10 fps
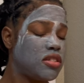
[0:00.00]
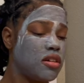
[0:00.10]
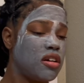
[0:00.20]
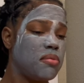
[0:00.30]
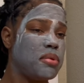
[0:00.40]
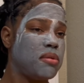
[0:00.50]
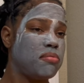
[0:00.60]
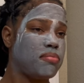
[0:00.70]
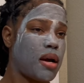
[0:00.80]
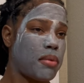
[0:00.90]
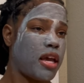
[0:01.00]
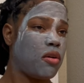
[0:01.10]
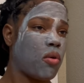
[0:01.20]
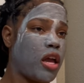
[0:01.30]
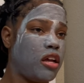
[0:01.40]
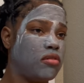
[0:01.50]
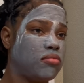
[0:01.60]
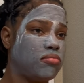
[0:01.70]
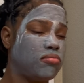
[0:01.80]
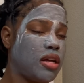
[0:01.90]
could be my main weight
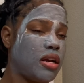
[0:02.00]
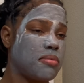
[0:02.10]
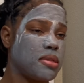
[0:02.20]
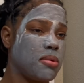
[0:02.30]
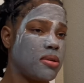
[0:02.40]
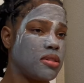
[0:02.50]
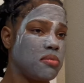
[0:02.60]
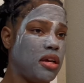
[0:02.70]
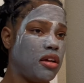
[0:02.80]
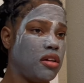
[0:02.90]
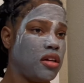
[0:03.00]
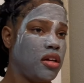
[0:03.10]
that I'm supposed to be.